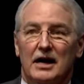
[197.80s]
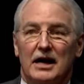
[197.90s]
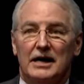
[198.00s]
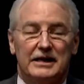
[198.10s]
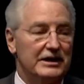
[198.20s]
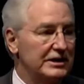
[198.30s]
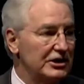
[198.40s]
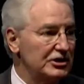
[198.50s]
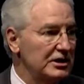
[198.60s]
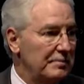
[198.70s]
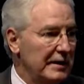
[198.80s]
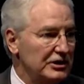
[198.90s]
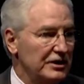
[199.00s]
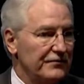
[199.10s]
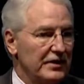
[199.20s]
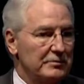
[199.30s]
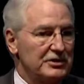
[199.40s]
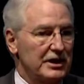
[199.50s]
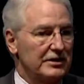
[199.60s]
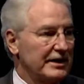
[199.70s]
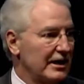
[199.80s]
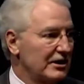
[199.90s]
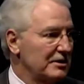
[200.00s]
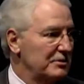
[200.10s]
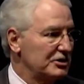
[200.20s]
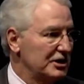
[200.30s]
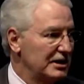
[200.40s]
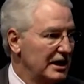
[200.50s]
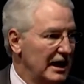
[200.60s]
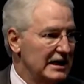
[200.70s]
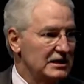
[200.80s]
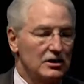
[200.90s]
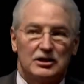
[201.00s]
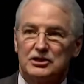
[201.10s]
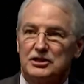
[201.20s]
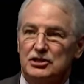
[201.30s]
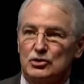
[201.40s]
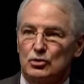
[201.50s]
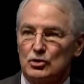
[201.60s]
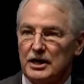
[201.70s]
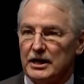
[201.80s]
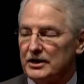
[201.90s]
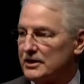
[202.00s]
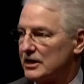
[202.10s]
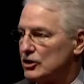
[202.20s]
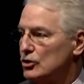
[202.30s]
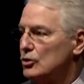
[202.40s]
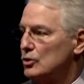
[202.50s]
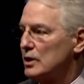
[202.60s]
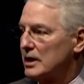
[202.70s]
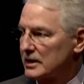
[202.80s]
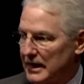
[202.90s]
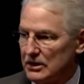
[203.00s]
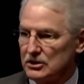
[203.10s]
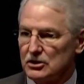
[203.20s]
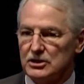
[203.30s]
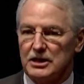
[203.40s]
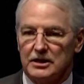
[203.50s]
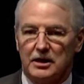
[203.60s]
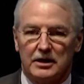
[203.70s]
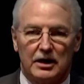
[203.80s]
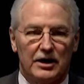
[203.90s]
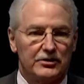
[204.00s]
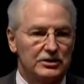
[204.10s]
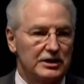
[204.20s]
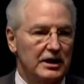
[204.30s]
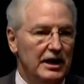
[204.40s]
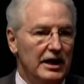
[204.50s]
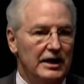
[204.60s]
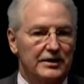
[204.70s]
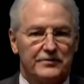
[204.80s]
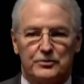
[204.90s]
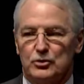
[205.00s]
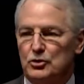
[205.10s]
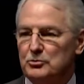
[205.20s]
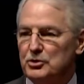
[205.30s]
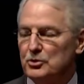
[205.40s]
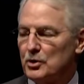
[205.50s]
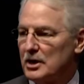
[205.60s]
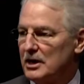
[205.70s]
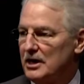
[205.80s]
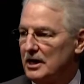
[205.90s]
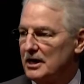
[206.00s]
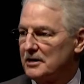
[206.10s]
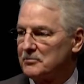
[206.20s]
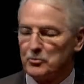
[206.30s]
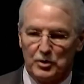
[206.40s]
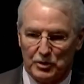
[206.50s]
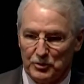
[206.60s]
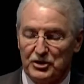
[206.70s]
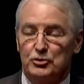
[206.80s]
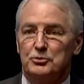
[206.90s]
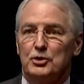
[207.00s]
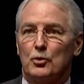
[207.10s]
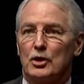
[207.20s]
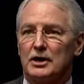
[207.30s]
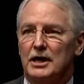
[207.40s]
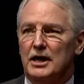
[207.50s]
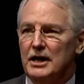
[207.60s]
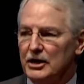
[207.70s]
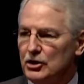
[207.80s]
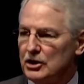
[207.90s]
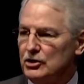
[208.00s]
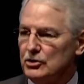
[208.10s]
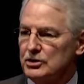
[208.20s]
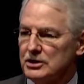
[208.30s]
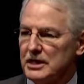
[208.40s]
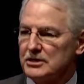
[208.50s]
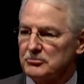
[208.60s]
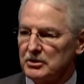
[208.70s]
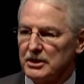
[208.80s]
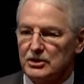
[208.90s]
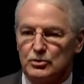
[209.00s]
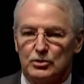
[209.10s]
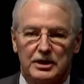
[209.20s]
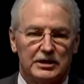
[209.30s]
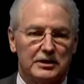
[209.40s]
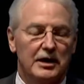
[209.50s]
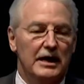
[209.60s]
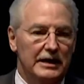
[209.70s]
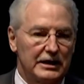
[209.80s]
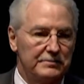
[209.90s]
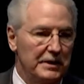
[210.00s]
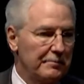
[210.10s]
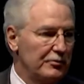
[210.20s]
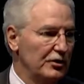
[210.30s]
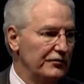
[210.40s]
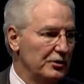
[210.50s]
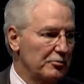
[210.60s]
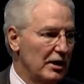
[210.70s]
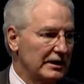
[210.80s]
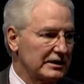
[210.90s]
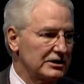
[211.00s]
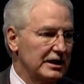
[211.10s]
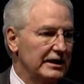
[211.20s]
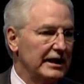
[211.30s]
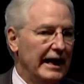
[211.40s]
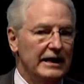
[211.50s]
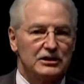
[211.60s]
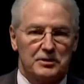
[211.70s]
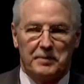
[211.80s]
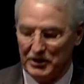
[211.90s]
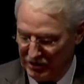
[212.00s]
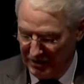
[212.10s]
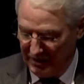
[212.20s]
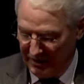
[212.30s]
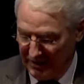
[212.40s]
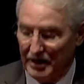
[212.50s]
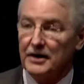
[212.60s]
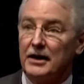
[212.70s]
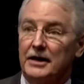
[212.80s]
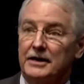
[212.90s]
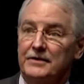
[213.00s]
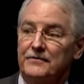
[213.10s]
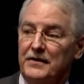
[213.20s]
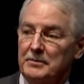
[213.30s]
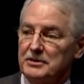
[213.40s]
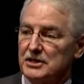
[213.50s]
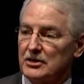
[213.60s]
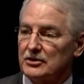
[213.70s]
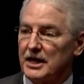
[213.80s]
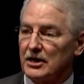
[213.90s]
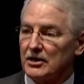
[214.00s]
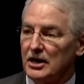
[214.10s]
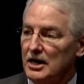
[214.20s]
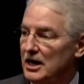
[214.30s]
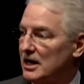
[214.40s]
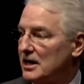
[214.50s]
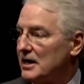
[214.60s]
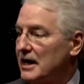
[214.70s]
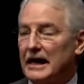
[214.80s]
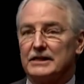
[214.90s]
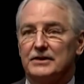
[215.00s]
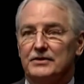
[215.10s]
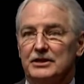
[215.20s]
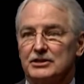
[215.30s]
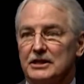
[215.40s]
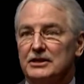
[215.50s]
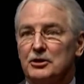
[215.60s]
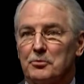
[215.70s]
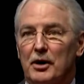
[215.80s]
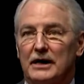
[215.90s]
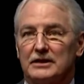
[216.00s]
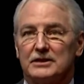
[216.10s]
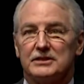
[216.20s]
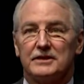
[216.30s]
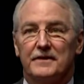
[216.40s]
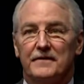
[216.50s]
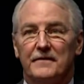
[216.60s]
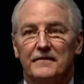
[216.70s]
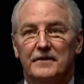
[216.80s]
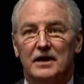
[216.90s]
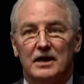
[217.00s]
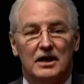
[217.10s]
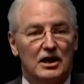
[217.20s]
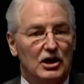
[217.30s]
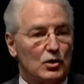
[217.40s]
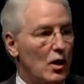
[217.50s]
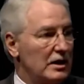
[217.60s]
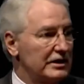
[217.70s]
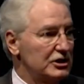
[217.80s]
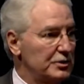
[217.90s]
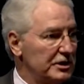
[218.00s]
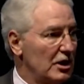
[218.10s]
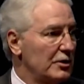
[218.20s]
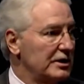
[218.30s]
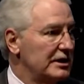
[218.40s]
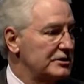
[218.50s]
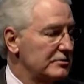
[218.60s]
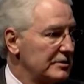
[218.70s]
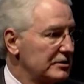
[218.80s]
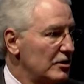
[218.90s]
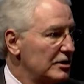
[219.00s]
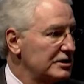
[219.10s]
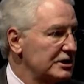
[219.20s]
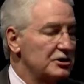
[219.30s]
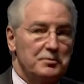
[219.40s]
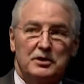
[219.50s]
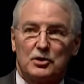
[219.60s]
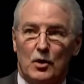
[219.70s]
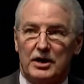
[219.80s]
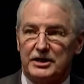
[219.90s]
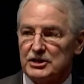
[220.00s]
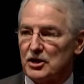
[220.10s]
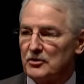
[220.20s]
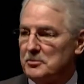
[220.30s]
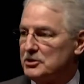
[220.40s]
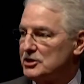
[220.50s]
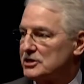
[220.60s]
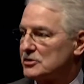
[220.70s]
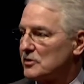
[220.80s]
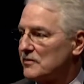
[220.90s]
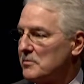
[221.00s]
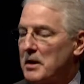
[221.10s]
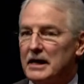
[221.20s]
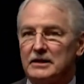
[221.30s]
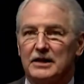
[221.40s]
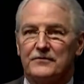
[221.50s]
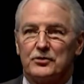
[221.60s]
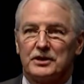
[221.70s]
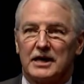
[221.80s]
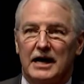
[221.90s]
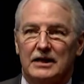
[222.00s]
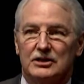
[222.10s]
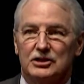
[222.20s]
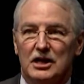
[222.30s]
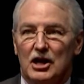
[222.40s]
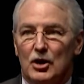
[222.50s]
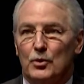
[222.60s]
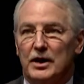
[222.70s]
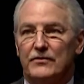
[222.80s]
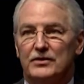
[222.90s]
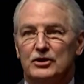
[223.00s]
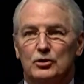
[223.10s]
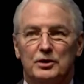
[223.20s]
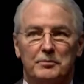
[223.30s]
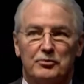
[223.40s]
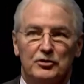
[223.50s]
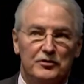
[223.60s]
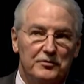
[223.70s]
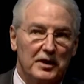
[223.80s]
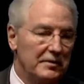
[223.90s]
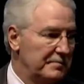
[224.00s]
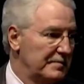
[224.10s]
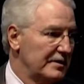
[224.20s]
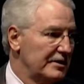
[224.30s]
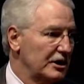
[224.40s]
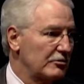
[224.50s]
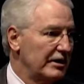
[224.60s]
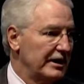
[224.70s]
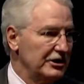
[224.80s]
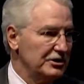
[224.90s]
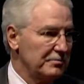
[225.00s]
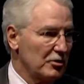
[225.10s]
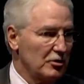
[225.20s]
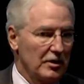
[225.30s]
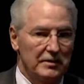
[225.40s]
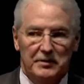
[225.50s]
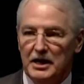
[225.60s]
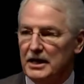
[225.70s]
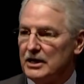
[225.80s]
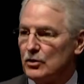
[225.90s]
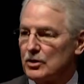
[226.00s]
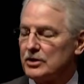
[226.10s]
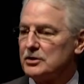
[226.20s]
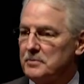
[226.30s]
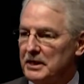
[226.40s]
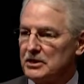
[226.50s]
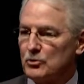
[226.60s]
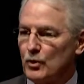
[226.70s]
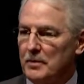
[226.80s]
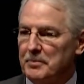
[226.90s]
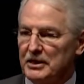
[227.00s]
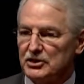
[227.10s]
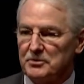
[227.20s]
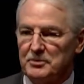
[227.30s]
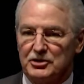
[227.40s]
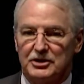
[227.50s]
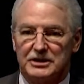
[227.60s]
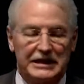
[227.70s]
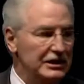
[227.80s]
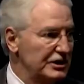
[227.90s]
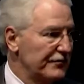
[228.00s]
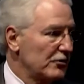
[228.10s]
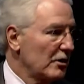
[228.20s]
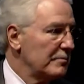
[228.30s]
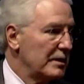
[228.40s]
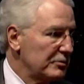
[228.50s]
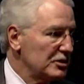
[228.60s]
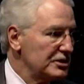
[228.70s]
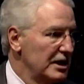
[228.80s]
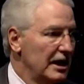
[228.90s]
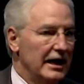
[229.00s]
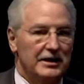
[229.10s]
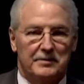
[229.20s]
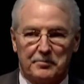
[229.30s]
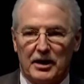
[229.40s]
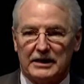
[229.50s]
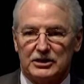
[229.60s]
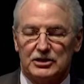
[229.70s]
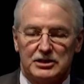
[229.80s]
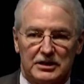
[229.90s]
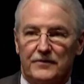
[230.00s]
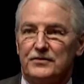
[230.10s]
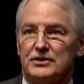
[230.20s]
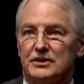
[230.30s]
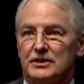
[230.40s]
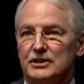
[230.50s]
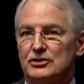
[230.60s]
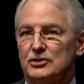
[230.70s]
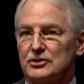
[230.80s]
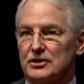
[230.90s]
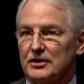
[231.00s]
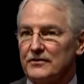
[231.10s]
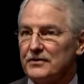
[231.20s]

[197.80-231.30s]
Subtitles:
In addition, the Patient and Family-Centered Care Commission has launched this toolkit that you, counselors and others with whom you work, you can use this as really a toolkit to improve your practice and enhance the patient and family-centered care activities in your practice. Quality, as we know, has long since been, quality is our image, is sort of a byline for the college. We have the new and improved the accreditation program in order to make web-based submissions easy for our members and the practices and the facilities you serve.